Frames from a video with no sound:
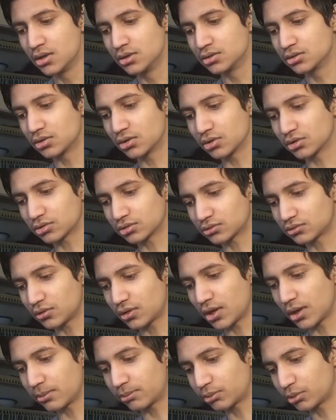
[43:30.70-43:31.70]

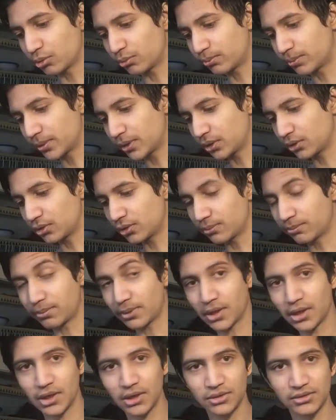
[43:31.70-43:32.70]
subscribe to
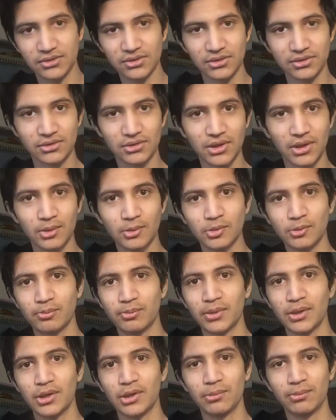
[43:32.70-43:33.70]
PewDiePie, subscribe to
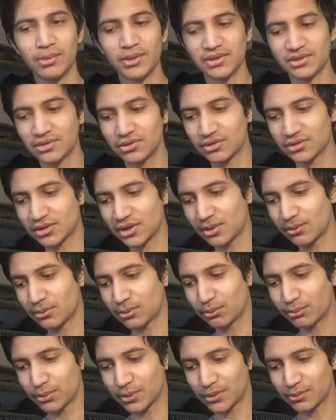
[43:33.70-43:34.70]
PewDiePie, subscribe
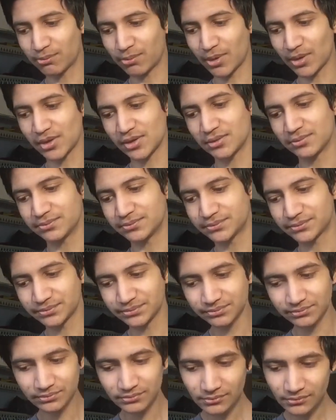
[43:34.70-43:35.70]
to PewDiePie,
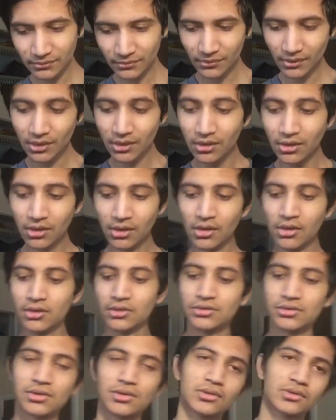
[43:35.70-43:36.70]

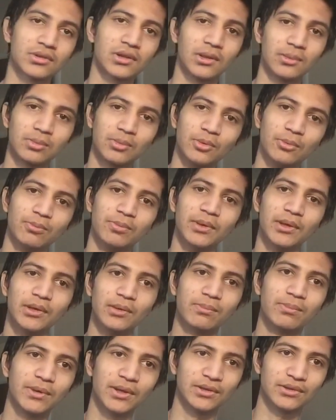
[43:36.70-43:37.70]
subscribe to
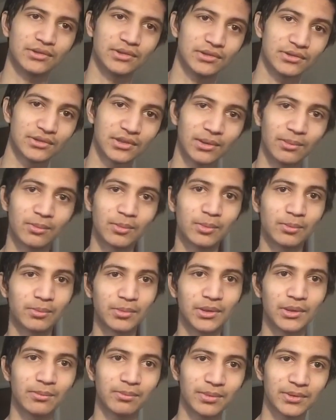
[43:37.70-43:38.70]
PewDiePie, subscribe to
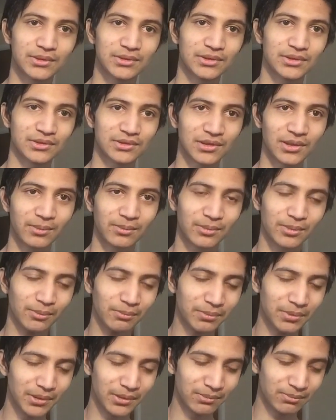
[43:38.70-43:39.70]
PewDiePie, subscribe to
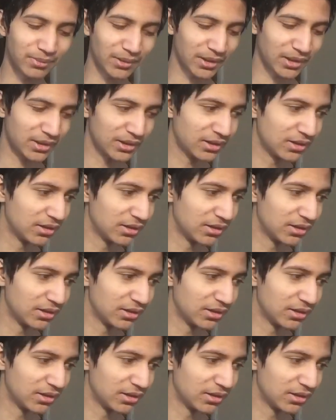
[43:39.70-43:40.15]
PewDiePie.